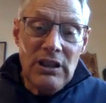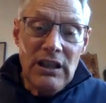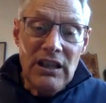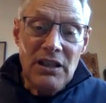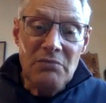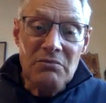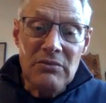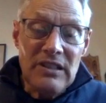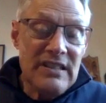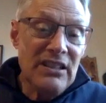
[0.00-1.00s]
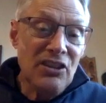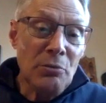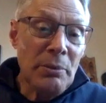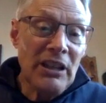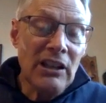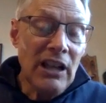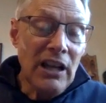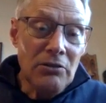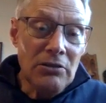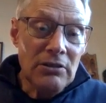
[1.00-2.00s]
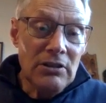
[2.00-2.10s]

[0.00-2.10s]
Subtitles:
a silk pillow,